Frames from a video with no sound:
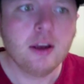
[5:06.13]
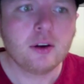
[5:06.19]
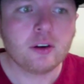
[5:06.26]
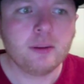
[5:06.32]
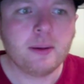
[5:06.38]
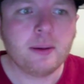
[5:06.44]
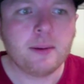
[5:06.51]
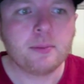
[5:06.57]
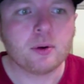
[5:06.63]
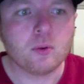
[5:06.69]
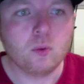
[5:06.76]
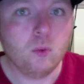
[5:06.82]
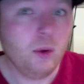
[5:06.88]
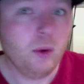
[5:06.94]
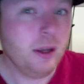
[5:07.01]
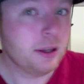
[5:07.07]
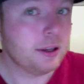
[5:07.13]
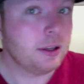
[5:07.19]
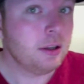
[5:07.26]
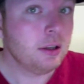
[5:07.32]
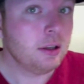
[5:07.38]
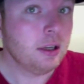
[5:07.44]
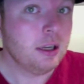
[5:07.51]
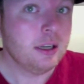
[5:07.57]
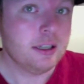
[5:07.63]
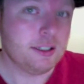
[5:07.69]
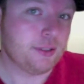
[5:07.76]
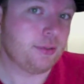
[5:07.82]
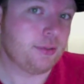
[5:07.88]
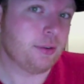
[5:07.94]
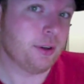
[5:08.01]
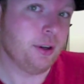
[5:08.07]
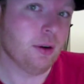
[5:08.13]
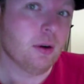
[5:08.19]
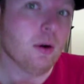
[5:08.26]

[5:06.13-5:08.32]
Remember, will is for your